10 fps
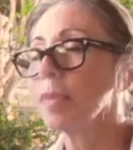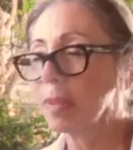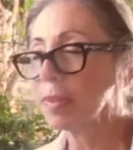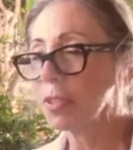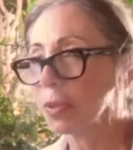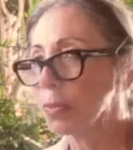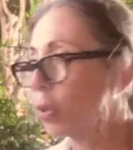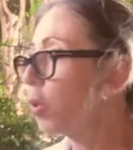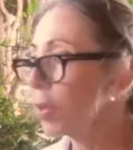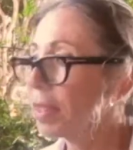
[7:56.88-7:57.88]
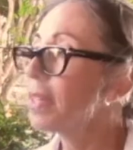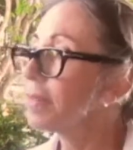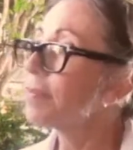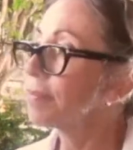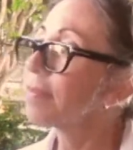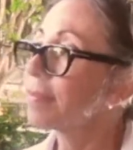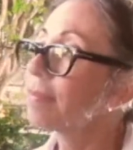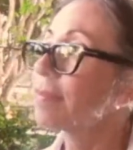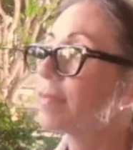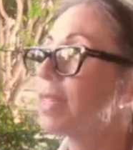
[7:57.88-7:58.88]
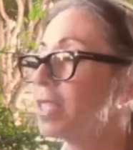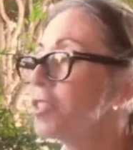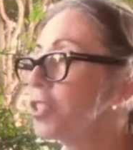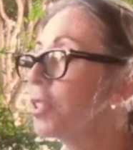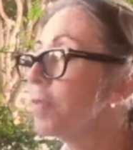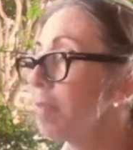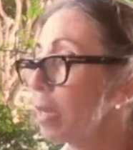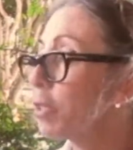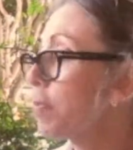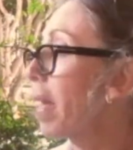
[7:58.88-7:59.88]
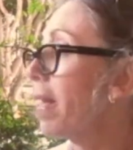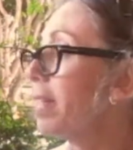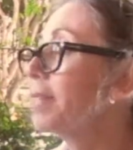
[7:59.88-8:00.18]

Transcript: able to roll with it and to bounce back.